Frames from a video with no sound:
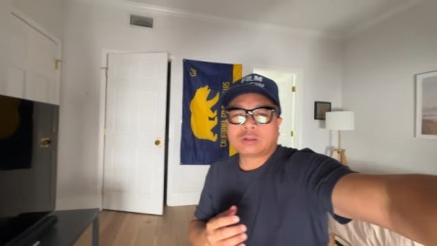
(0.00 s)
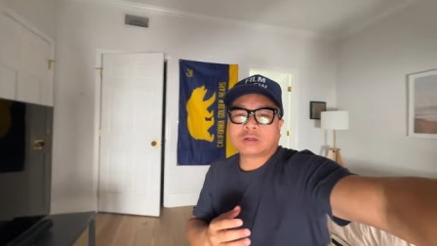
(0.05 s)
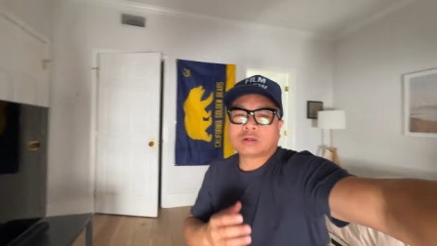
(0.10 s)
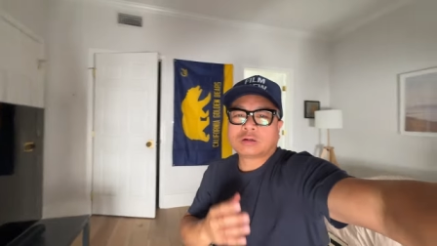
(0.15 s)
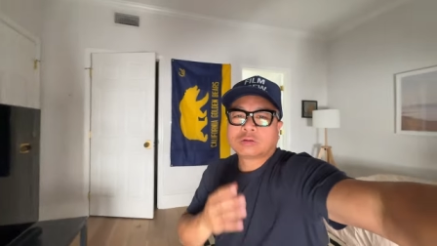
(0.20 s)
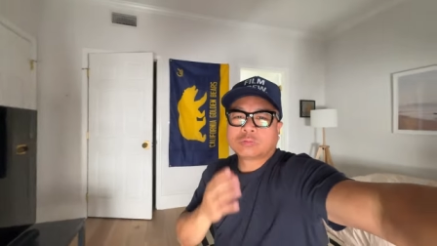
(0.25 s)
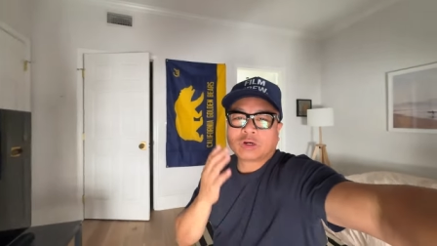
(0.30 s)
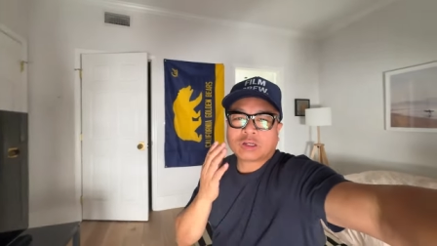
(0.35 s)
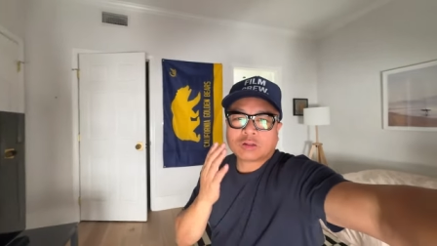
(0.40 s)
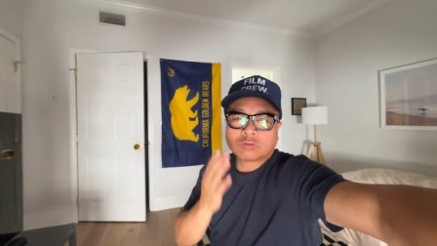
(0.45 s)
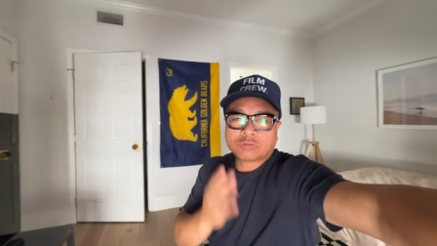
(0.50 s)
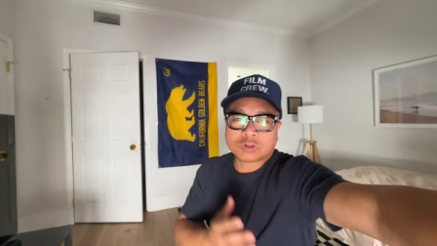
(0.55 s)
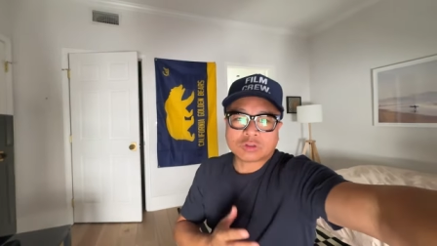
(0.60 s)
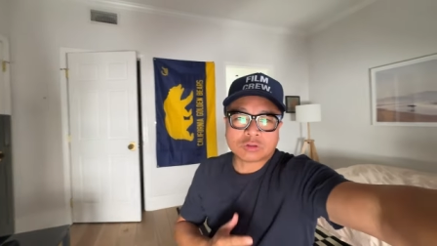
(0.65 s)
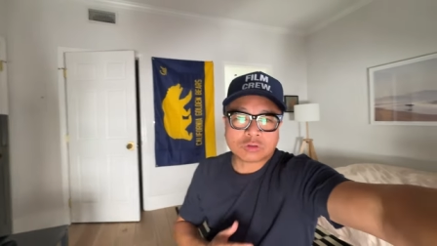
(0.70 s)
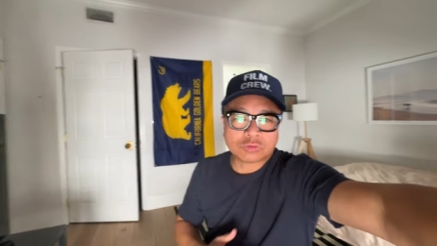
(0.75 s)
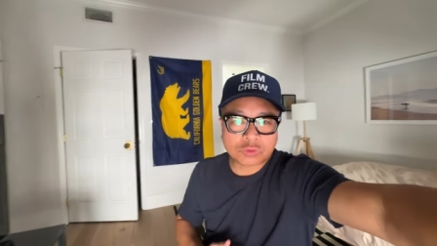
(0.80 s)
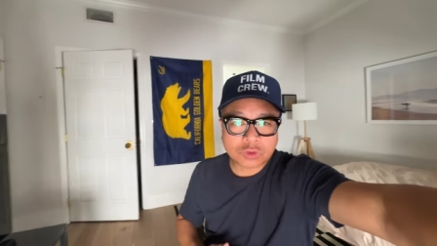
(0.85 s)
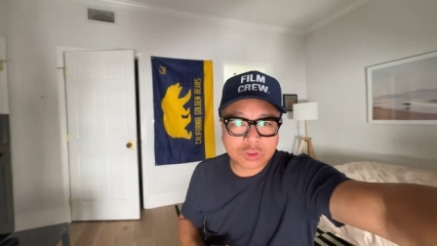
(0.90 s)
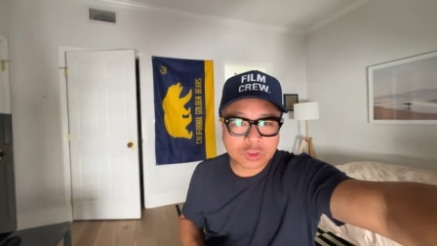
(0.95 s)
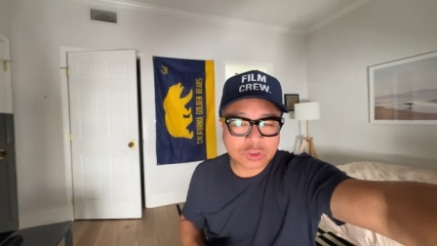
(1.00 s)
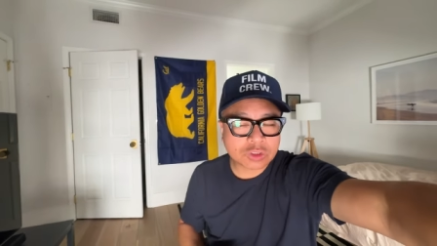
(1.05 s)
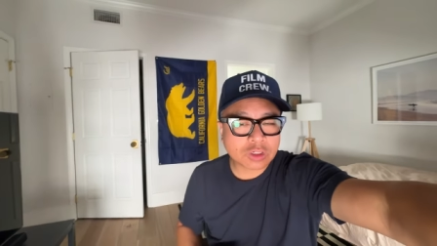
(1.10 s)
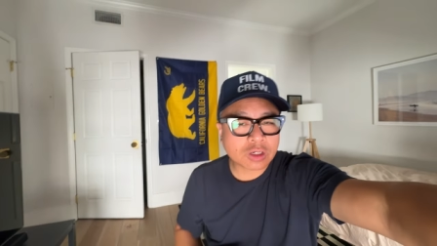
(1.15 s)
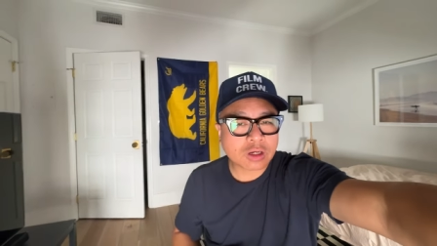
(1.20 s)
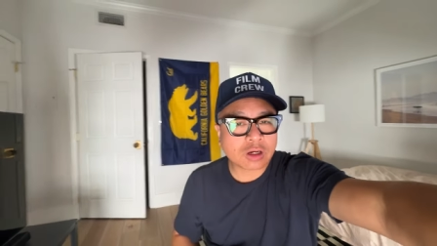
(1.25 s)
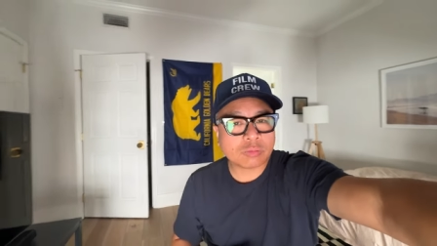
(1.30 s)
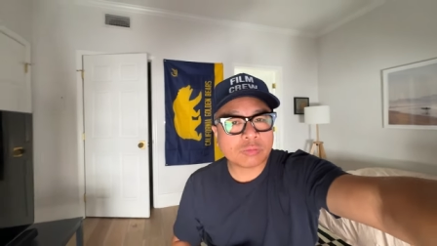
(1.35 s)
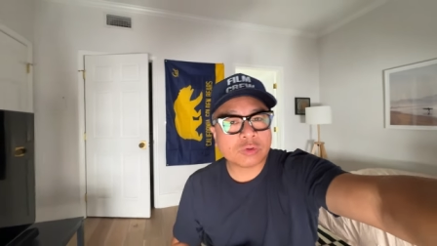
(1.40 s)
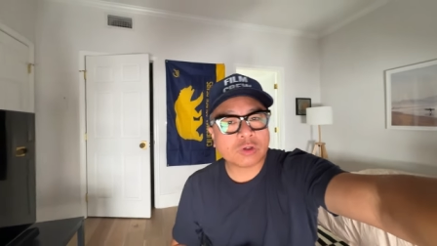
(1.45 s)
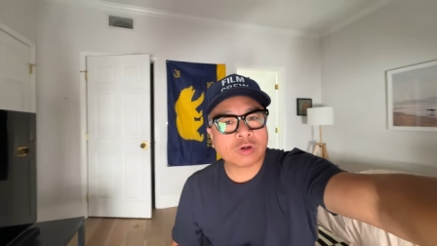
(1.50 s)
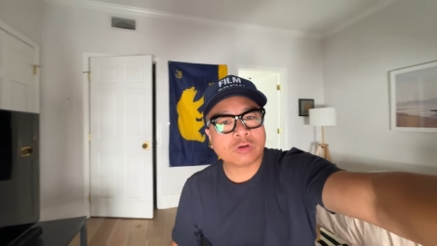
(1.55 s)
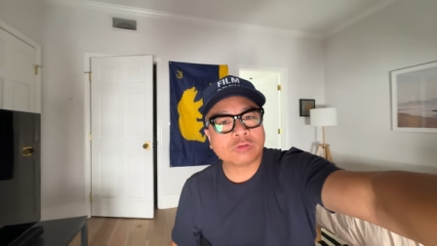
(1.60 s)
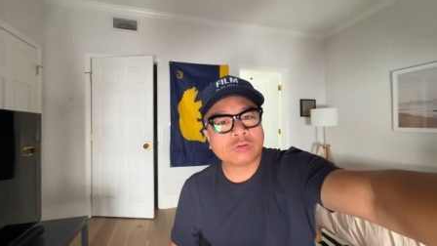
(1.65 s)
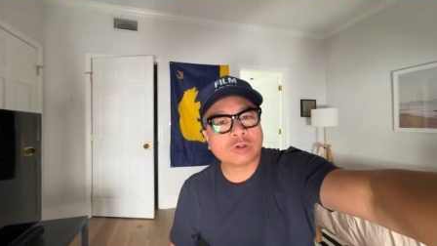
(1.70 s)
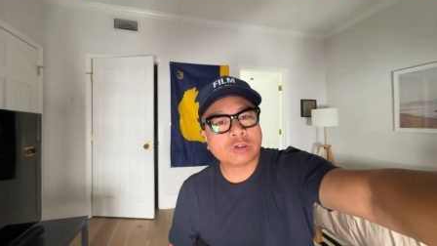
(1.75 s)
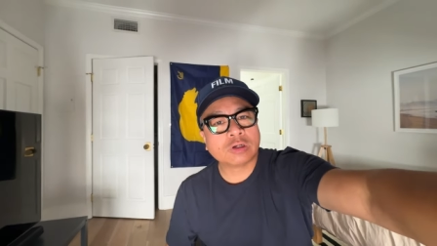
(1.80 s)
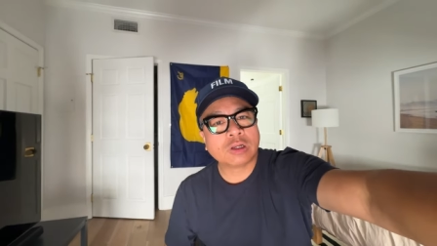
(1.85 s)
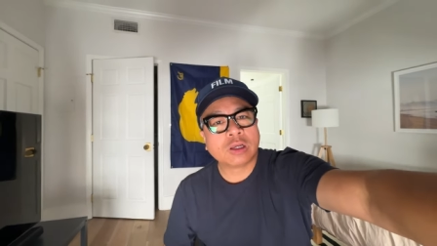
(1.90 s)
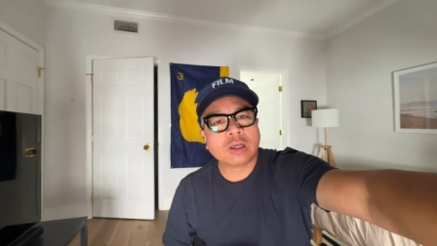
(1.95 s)
here waiting for this footage to copy
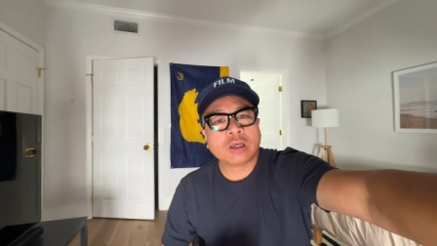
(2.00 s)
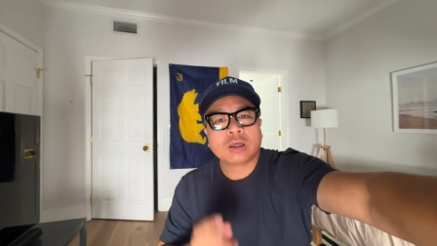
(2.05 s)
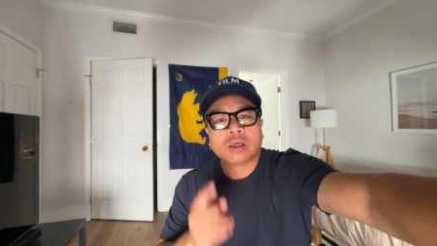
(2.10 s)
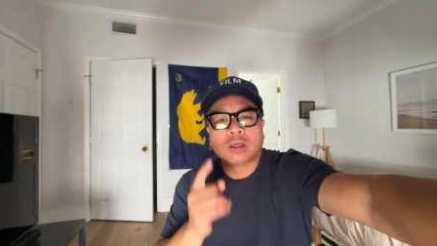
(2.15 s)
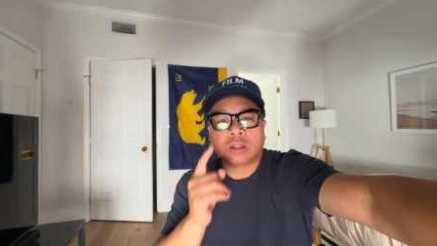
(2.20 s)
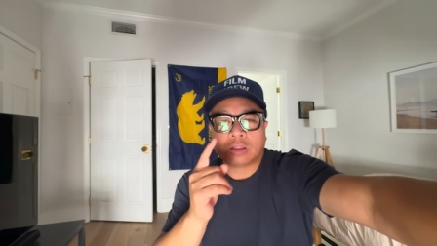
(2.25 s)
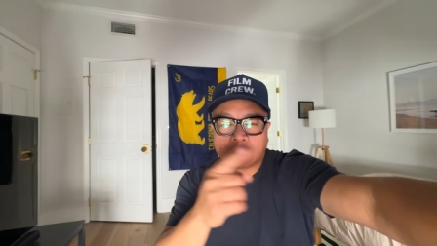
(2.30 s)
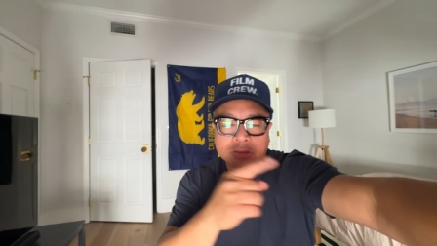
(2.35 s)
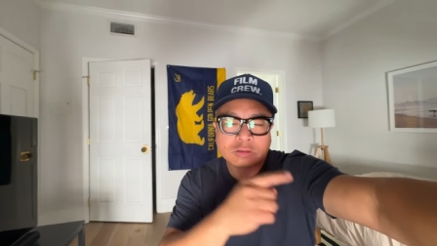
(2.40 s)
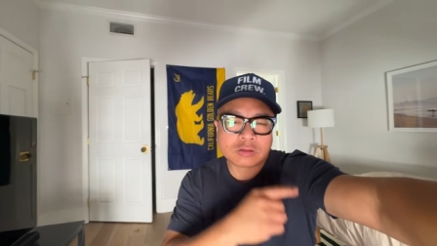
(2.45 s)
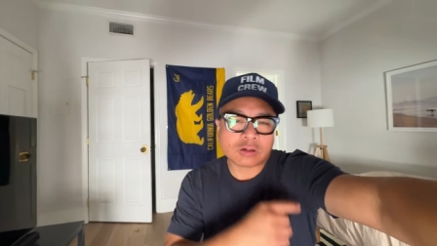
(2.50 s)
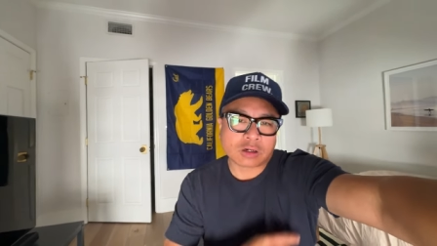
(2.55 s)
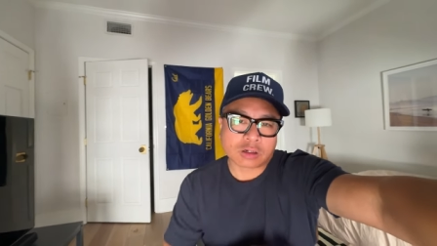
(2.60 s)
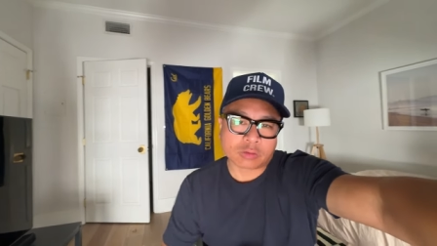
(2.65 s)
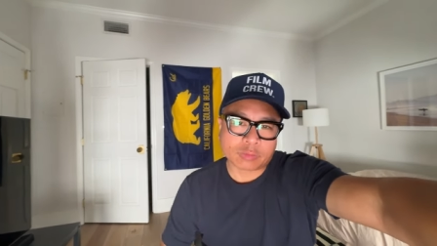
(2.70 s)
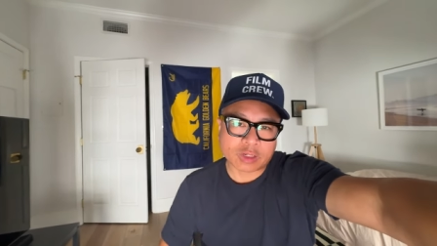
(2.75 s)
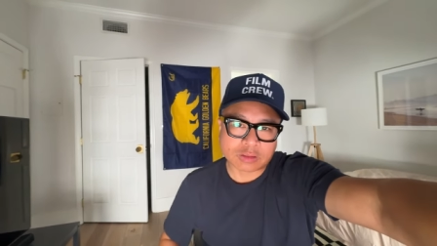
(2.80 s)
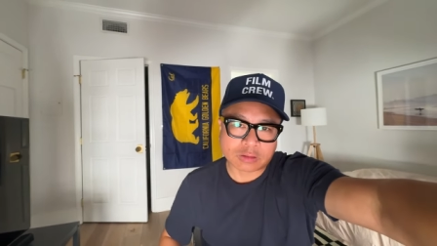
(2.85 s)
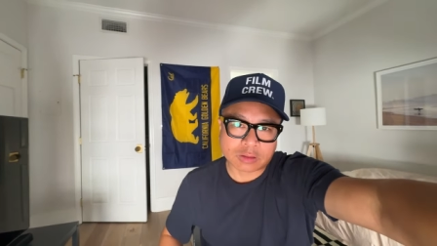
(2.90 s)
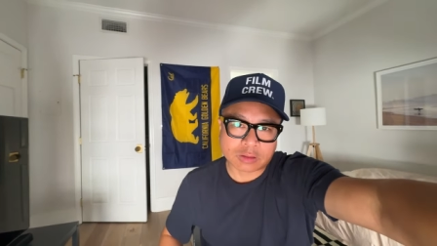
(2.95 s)
over, Let's talk about